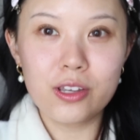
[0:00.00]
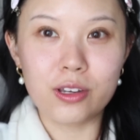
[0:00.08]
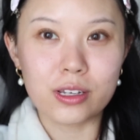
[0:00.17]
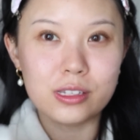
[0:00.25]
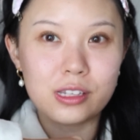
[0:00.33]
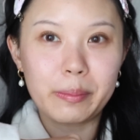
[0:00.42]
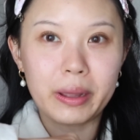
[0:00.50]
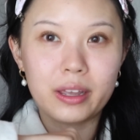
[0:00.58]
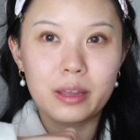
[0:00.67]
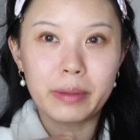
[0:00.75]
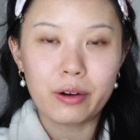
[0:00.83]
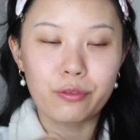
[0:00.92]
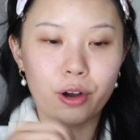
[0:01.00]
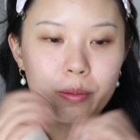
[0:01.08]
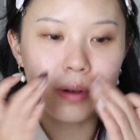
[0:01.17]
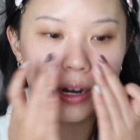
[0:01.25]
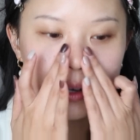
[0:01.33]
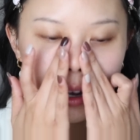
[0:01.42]
You can see I'm like in my robe
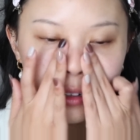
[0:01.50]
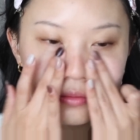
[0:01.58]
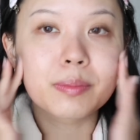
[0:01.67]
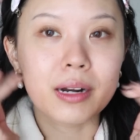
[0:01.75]
right now.